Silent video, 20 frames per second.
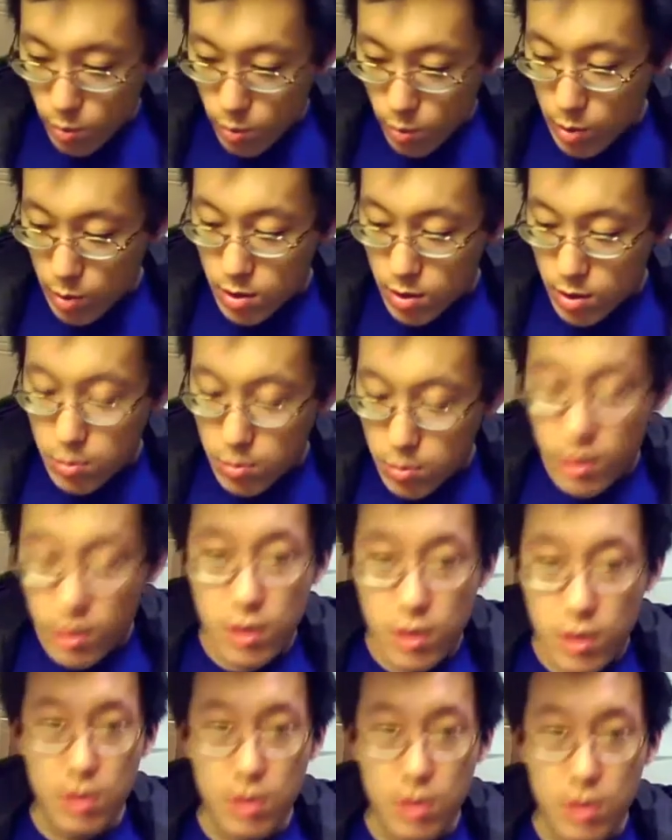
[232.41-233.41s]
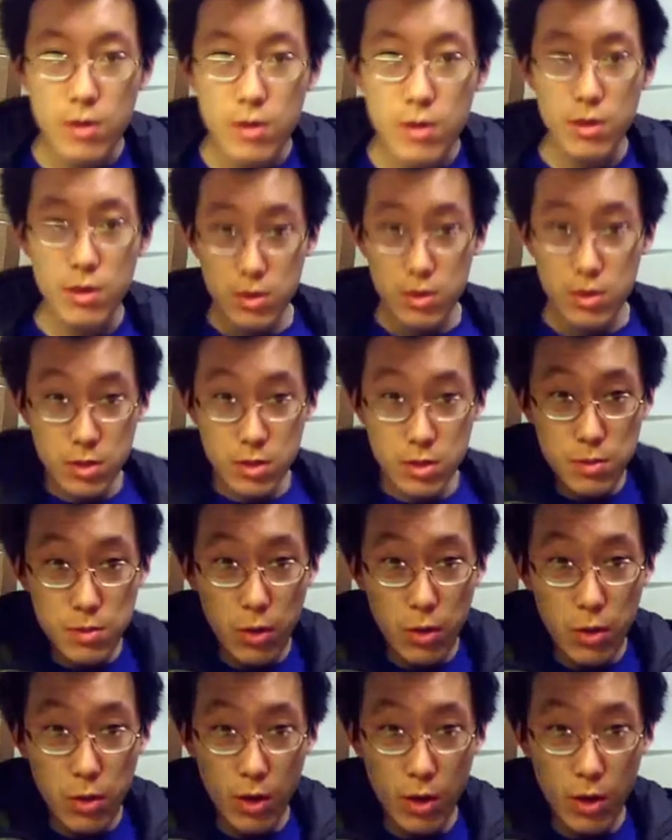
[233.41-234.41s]
when I was stimulating
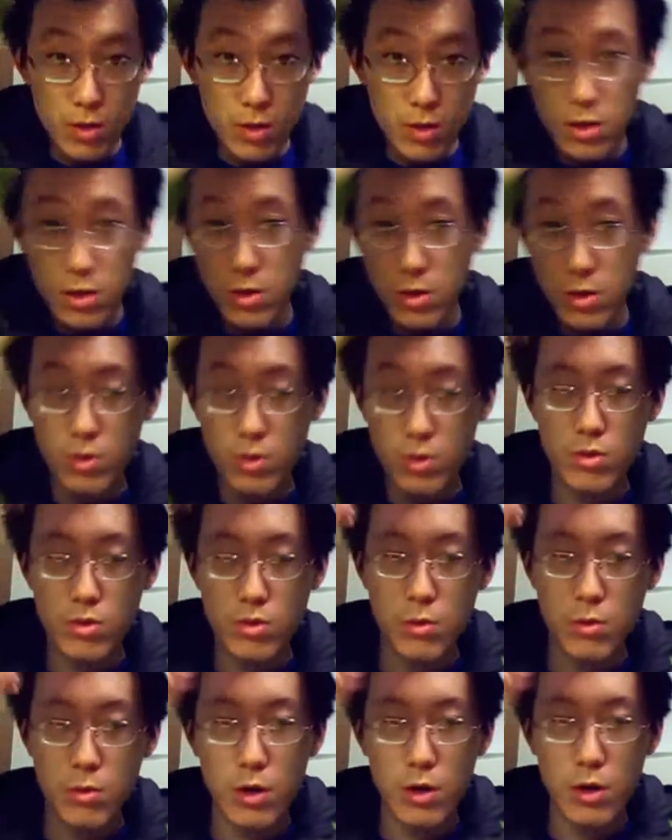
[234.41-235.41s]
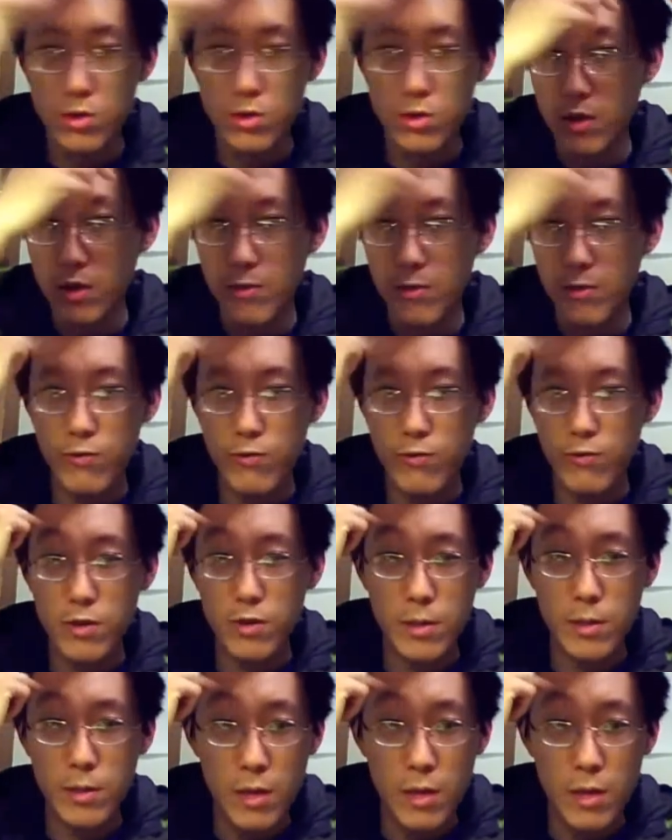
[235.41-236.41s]
this part, or the part I was talking about
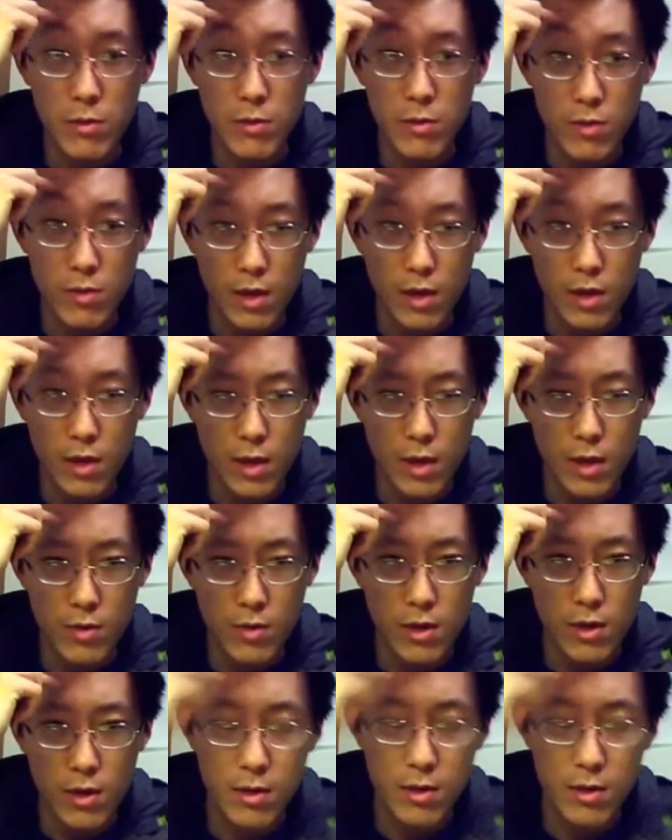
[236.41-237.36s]
before that made me really angry,